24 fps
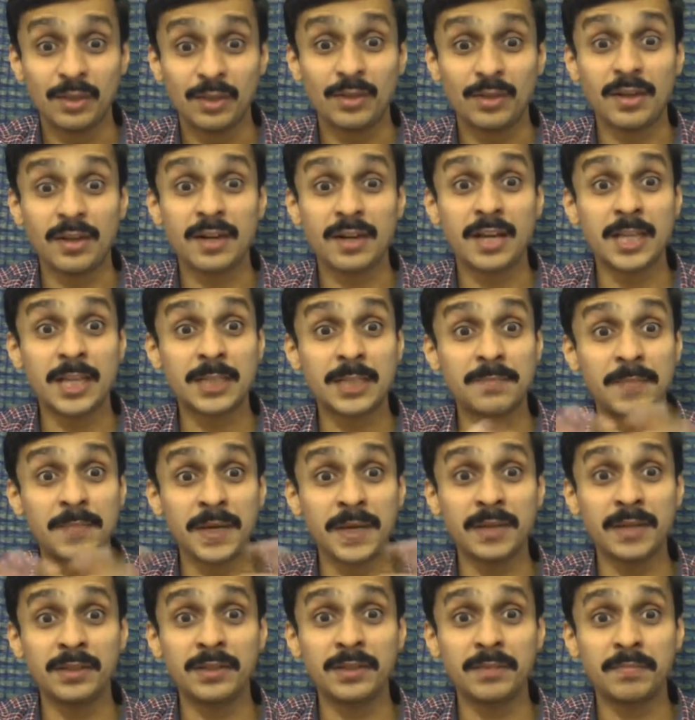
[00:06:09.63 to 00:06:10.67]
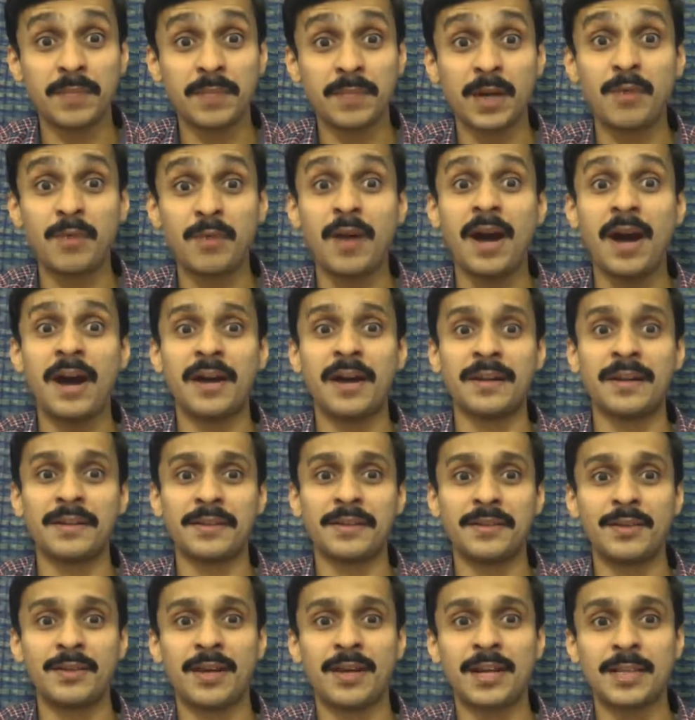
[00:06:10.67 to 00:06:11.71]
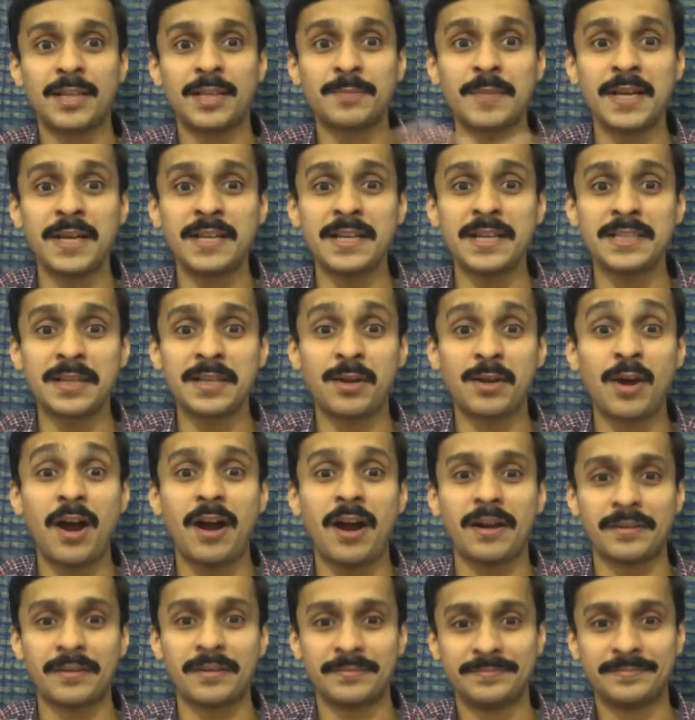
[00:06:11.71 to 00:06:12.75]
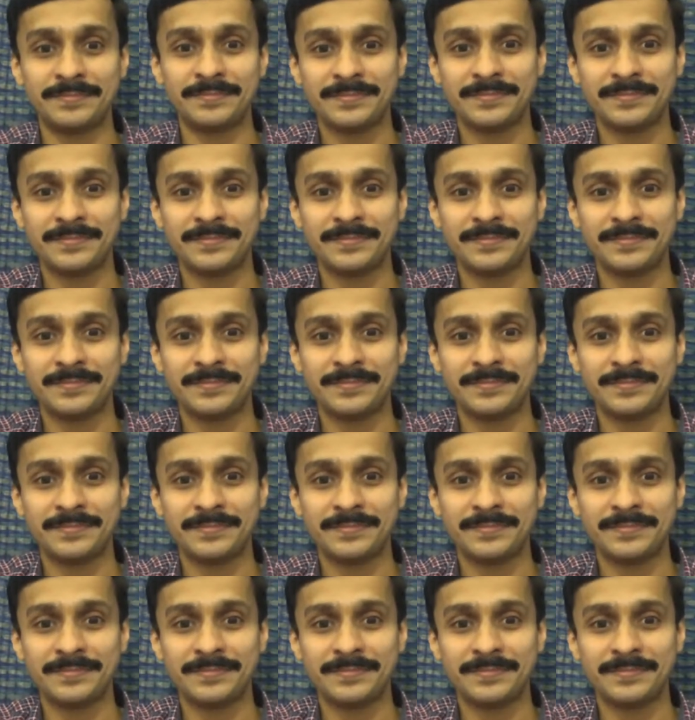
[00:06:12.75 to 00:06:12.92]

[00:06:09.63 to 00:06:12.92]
Your husband, Bhagwan, your husband is a god.